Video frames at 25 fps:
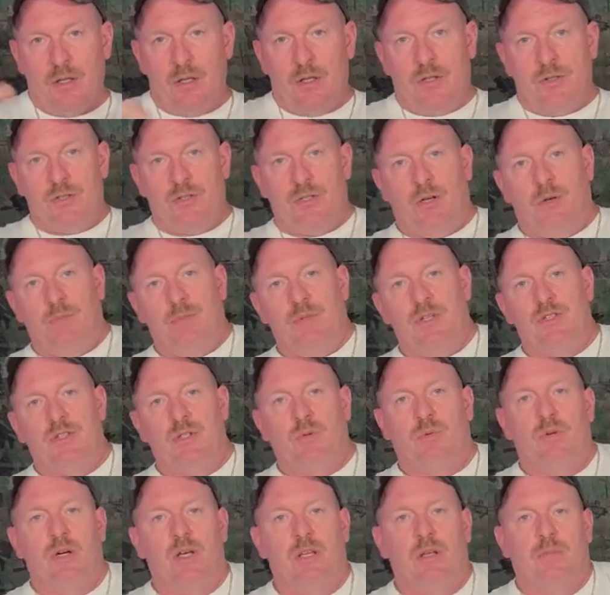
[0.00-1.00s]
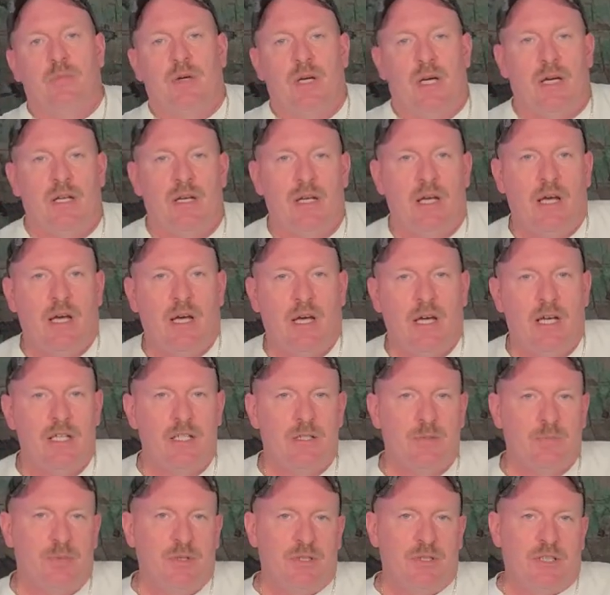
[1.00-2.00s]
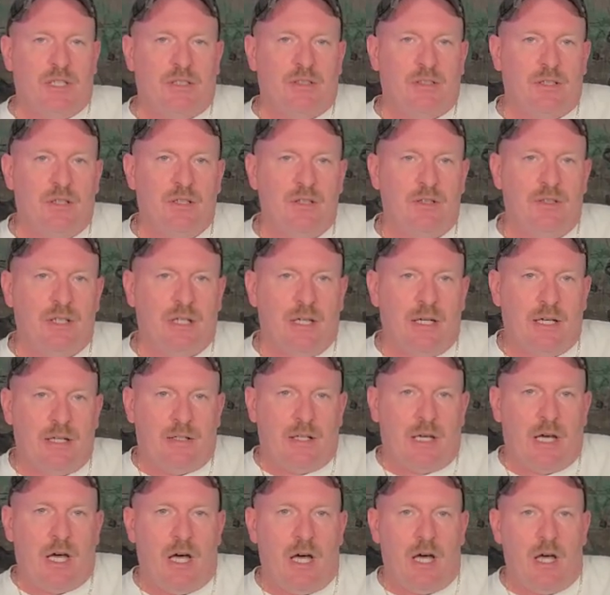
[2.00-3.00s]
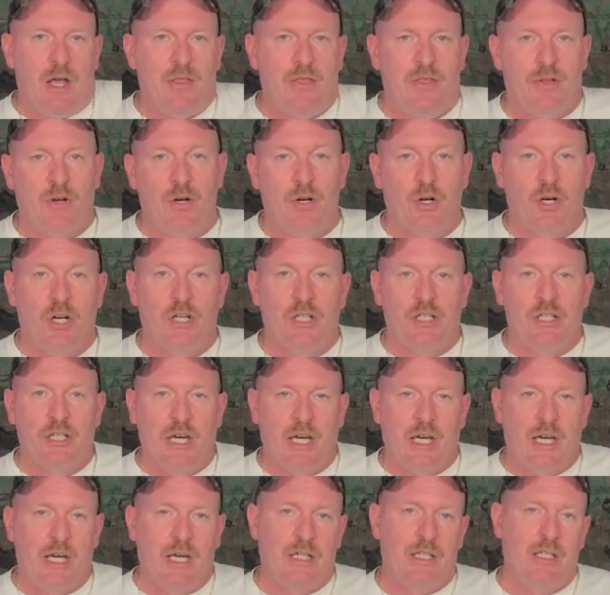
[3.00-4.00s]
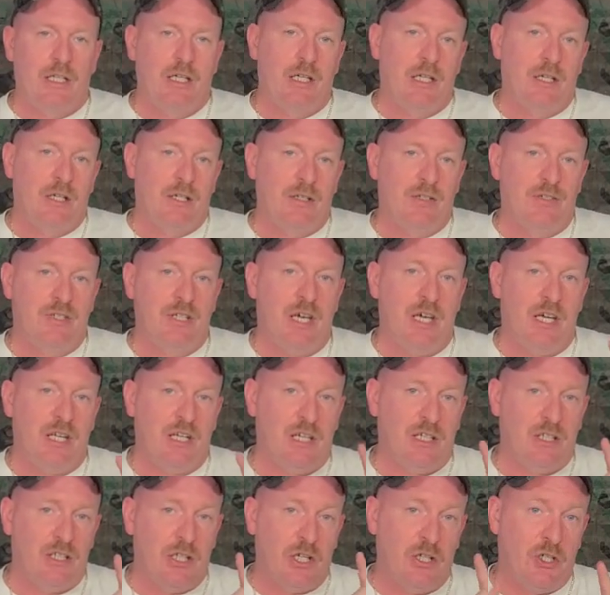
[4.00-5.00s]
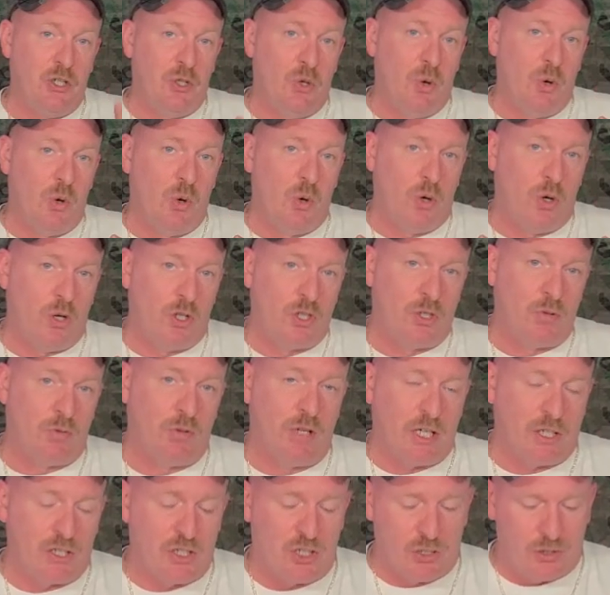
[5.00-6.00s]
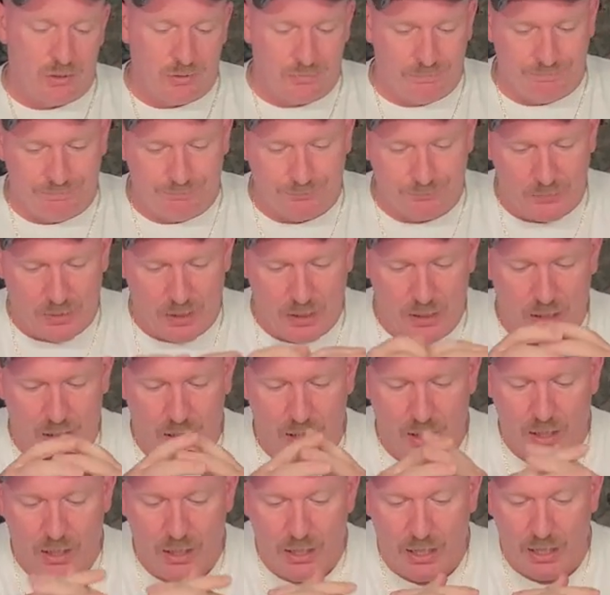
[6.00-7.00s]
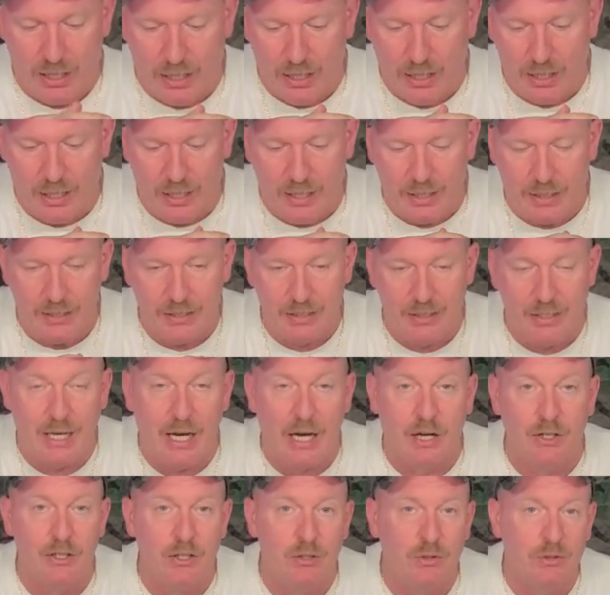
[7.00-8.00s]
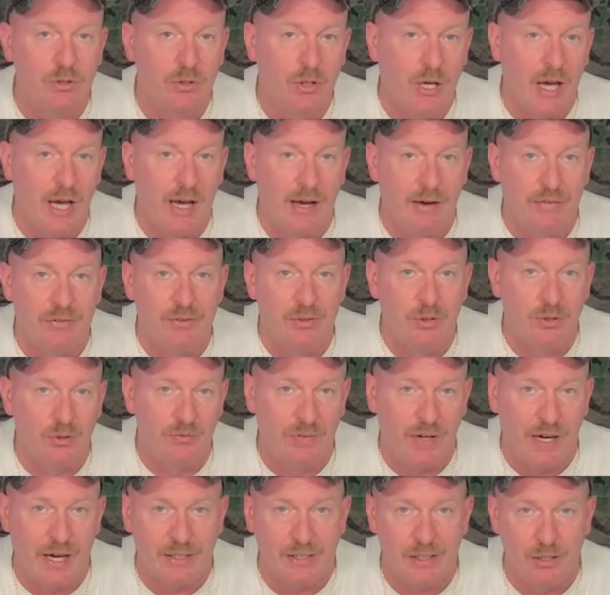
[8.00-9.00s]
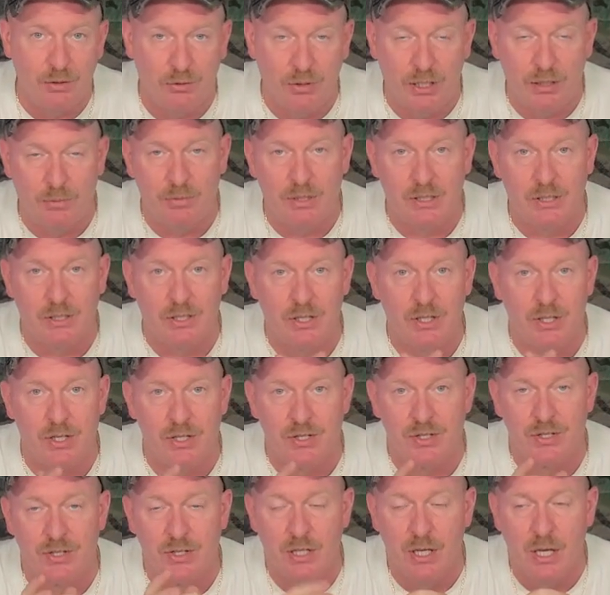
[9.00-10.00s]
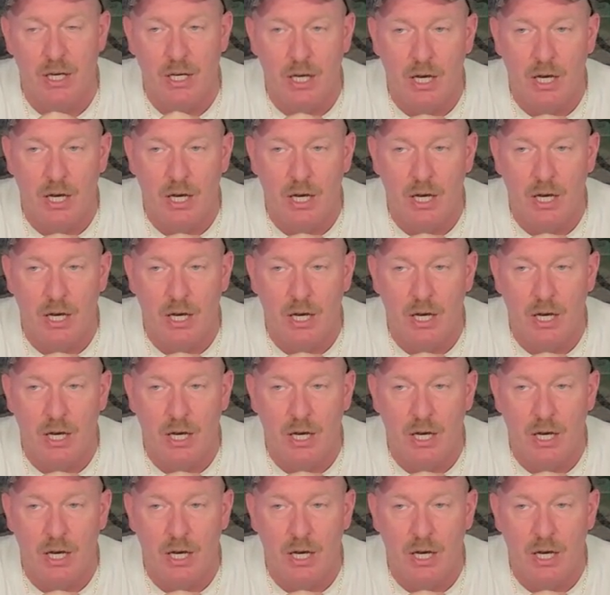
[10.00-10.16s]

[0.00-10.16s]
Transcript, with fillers: So Mr. Weatherman has predicted that the hurricane is headed your direction, and now you have to evacuate because